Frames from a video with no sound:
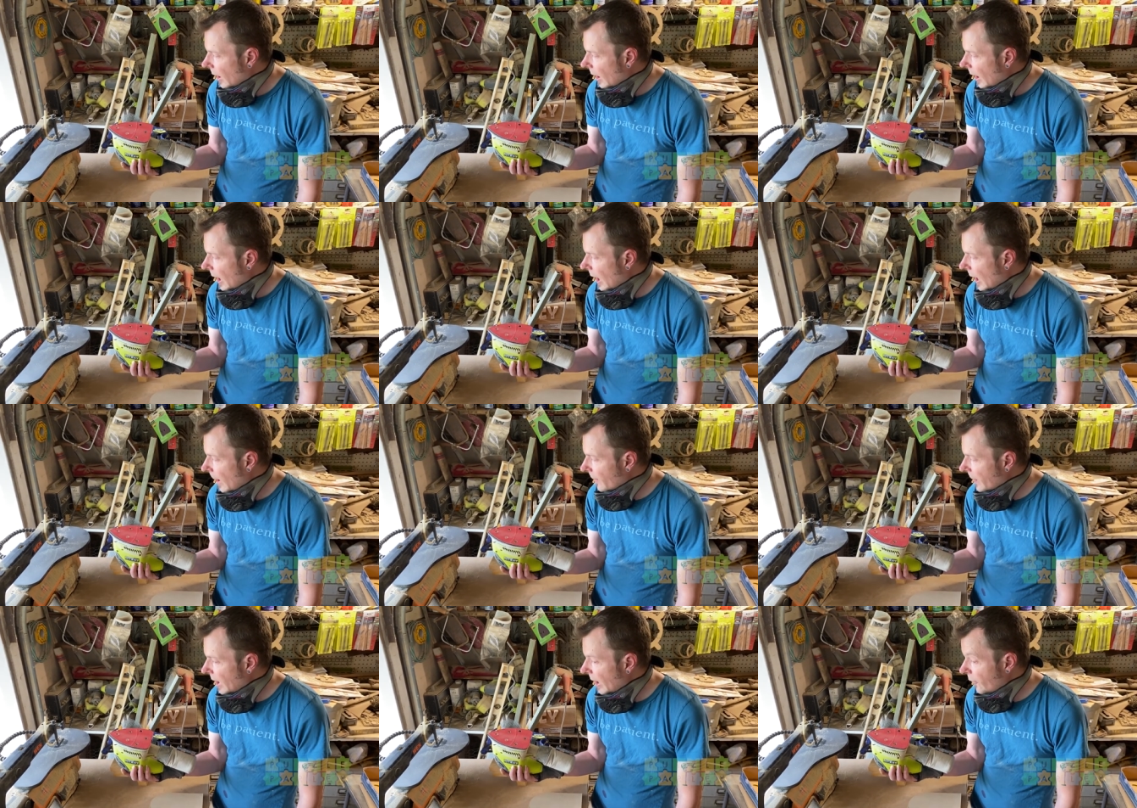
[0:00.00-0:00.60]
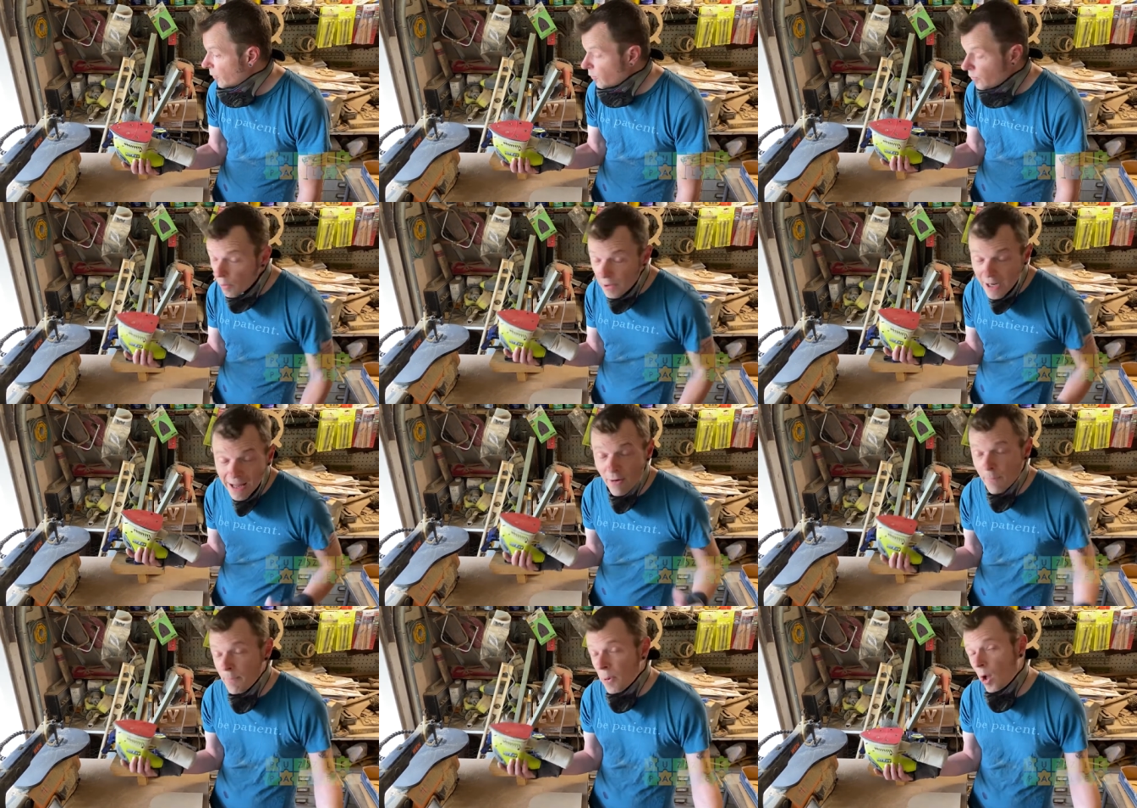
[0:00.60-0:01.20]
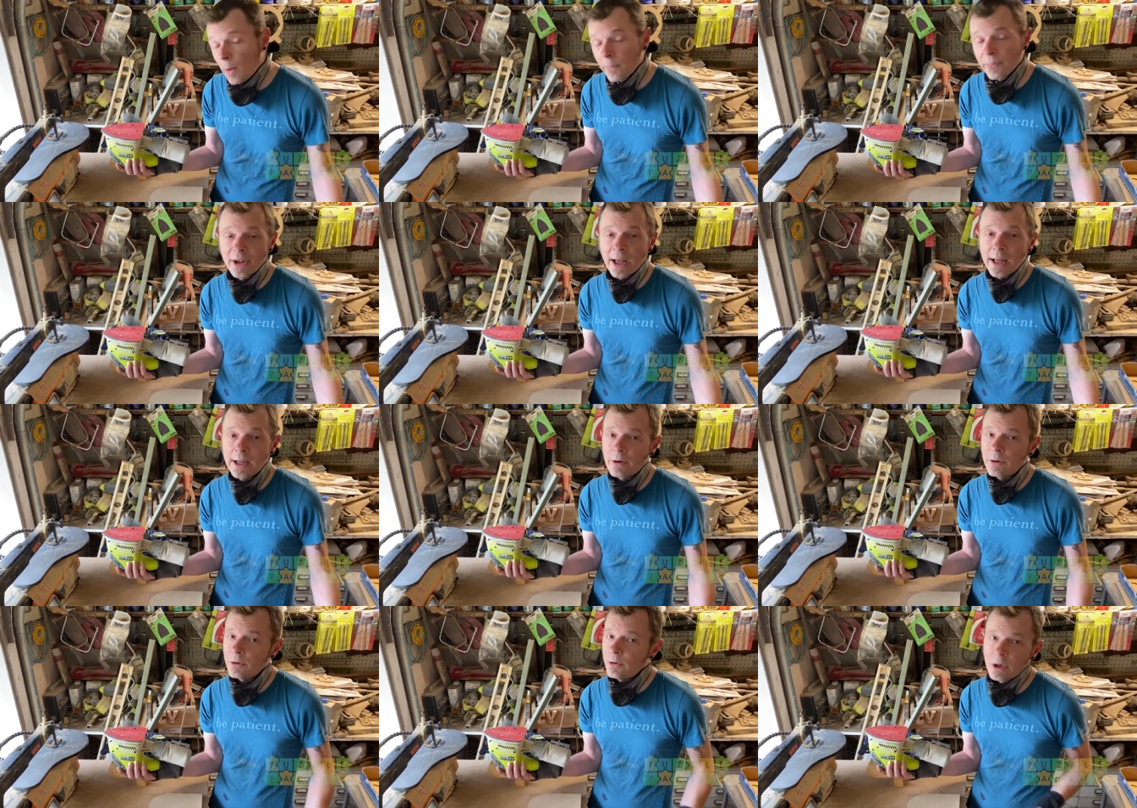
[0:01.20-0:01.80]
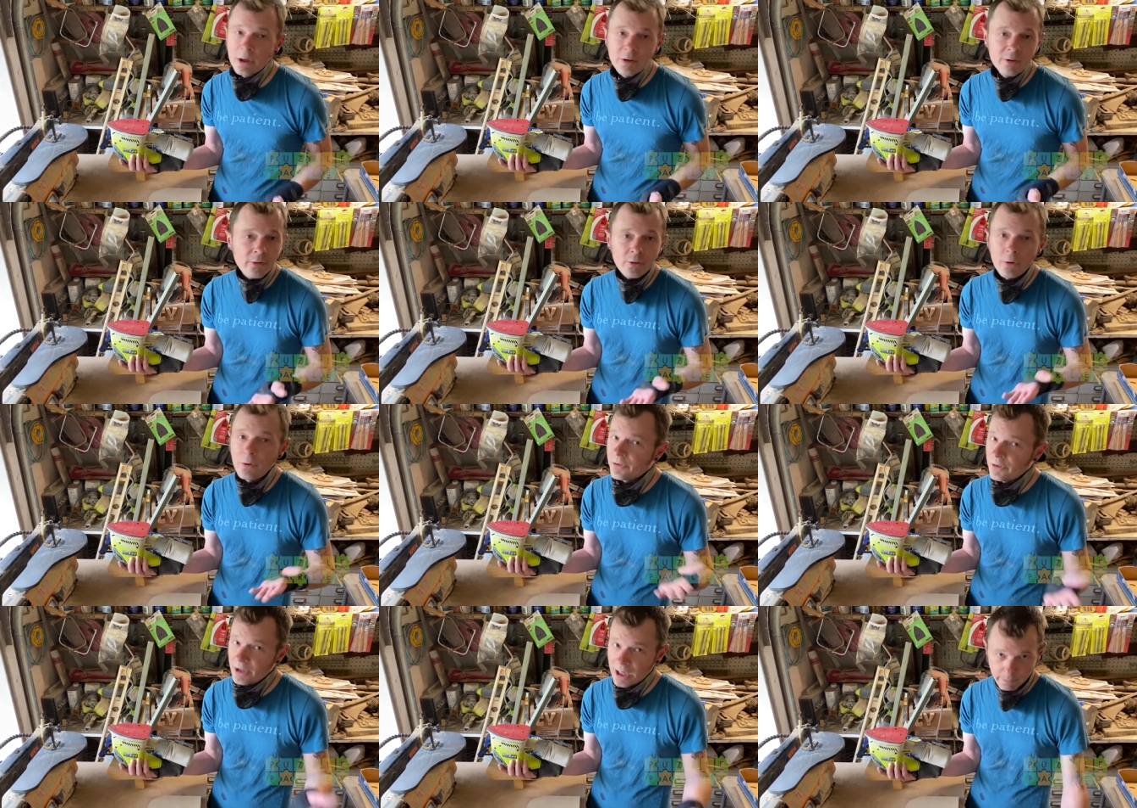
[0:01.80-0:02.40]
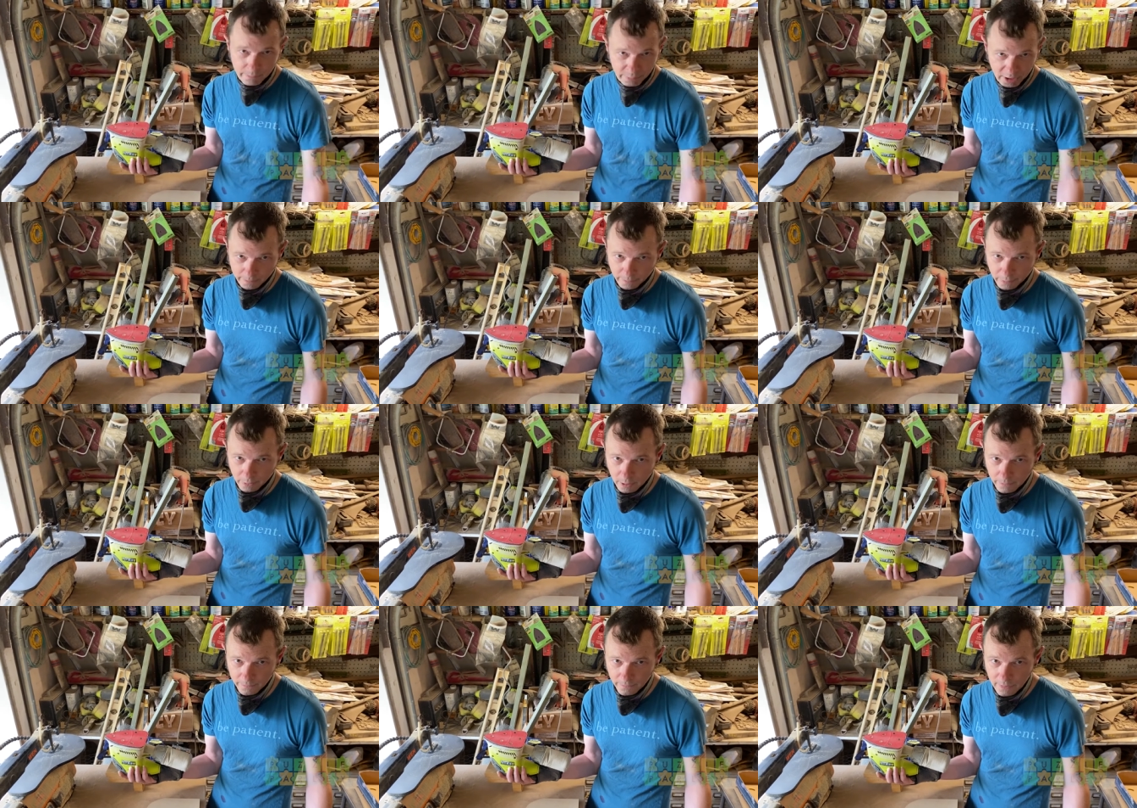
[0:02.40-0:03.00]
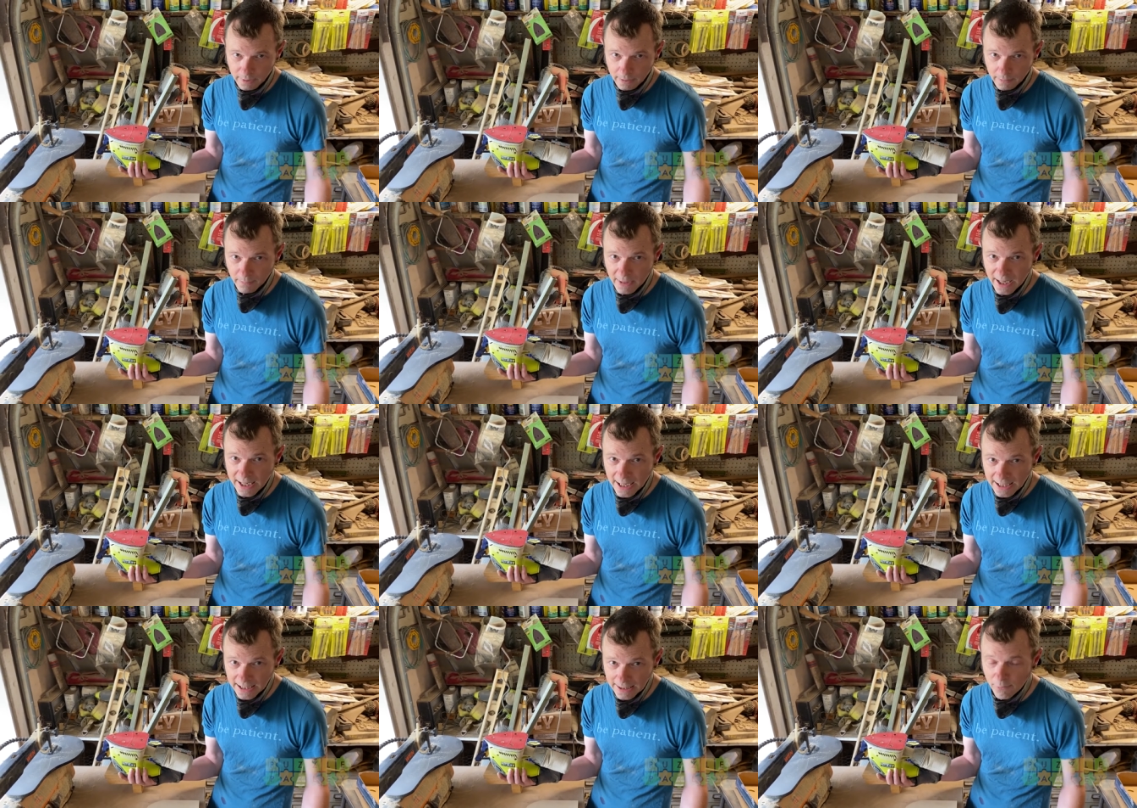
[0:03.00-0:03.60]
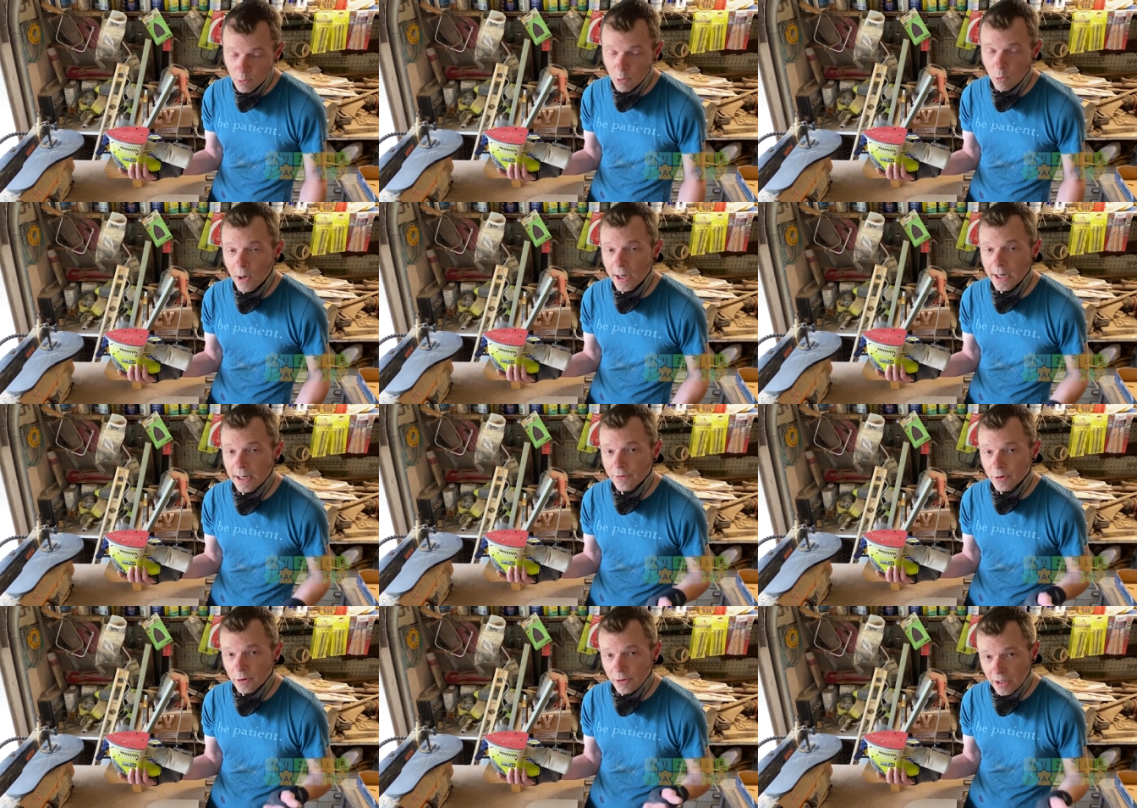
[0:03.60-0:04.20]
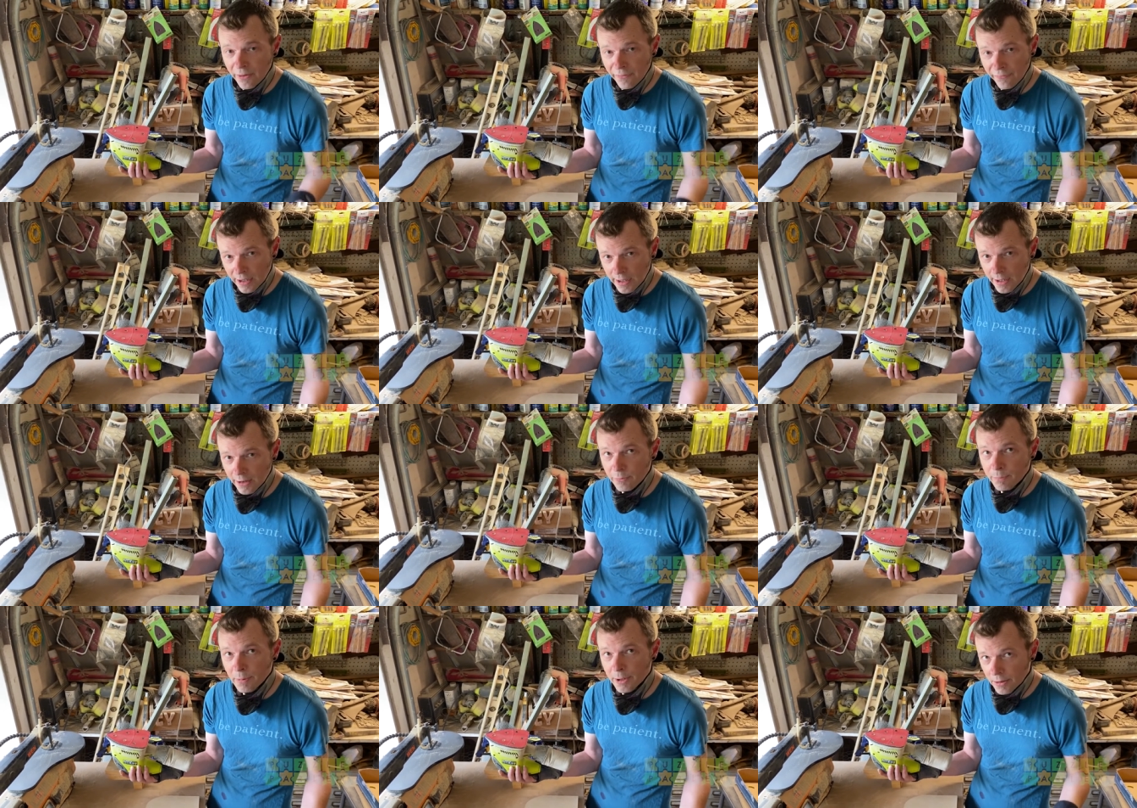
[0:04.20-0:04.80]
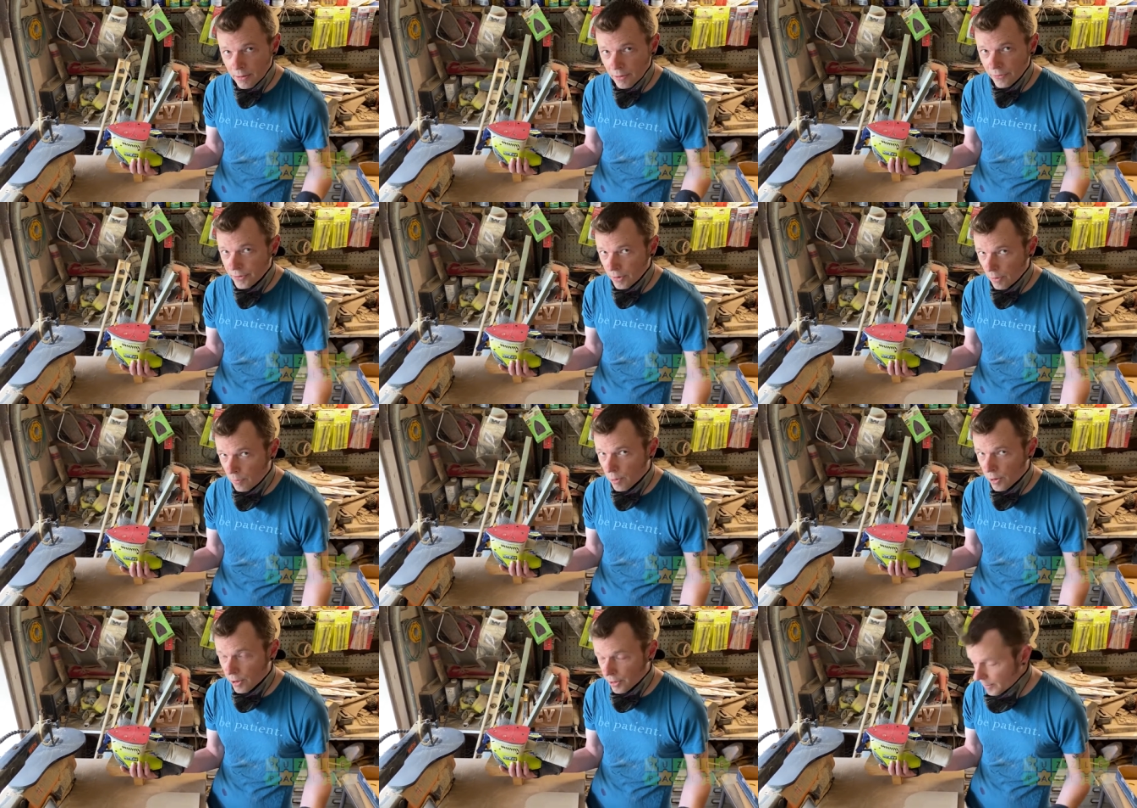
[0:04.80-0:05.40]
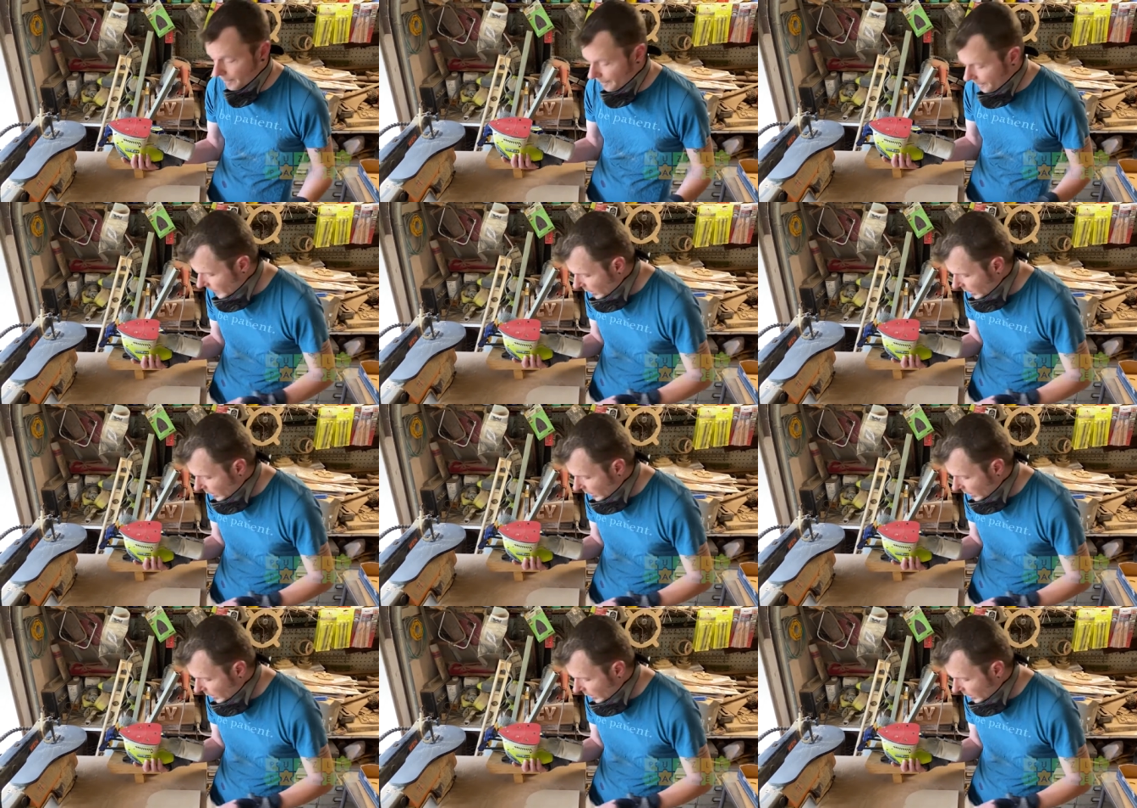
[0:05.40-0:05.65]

Um, if you don't have a palm sander, you can just use sandpaper. It may not give you quite as clean a finish, but it'll still work.